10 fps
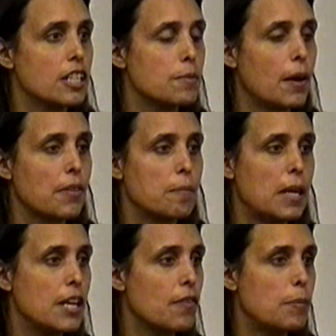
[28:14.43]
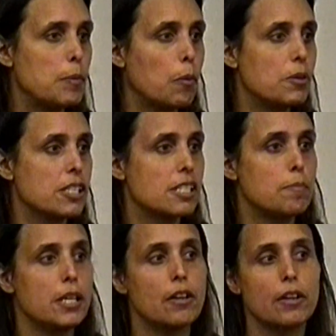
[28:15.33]
it talked about that many of our people would
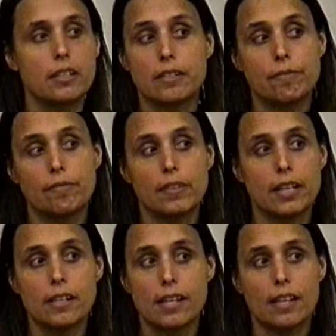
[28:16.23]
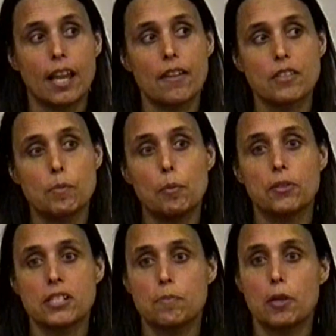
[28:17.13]
disappear, and, and a lot of those
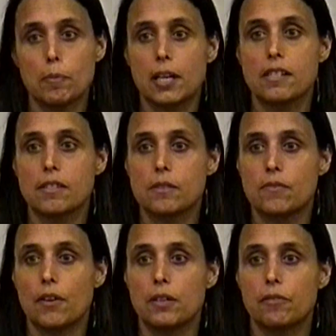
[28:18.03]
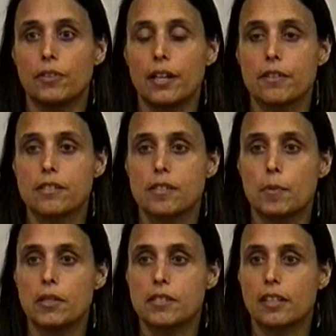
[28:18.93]
people disappeared because of those founding
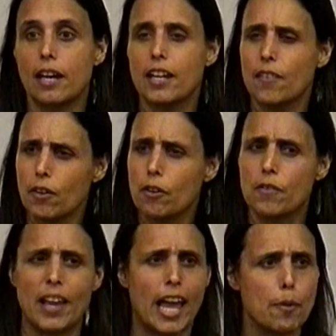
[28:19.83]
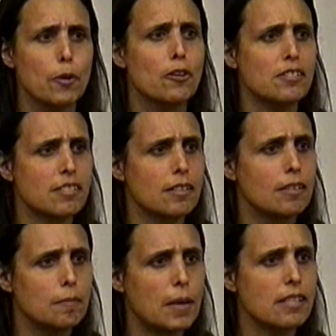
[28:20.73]
fathers. I mean, there's a guy, you ever heard of Amherst,
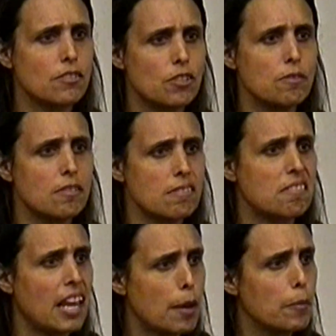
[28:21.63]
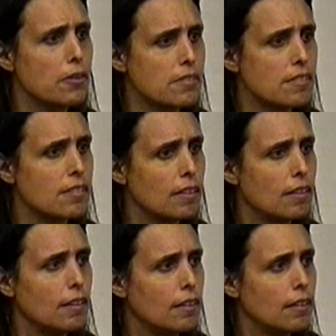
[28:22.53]
Massachusetts? Amherst?
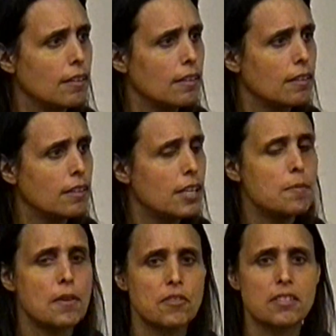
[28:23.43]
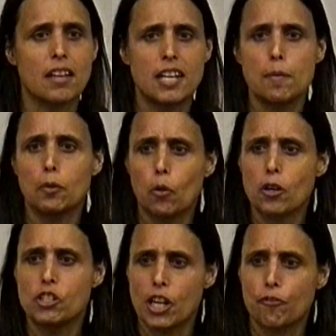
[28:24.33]
Named after this guy named
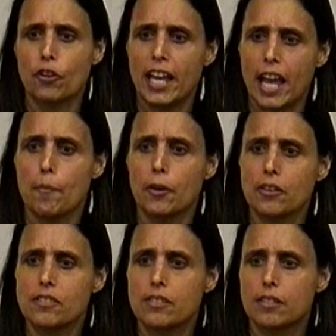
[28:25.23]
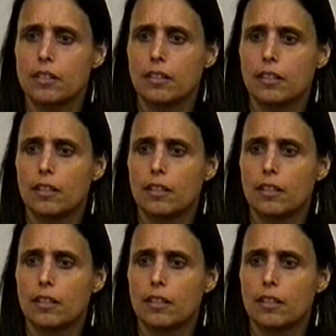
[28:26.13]
Lord Jeffrey Amherst.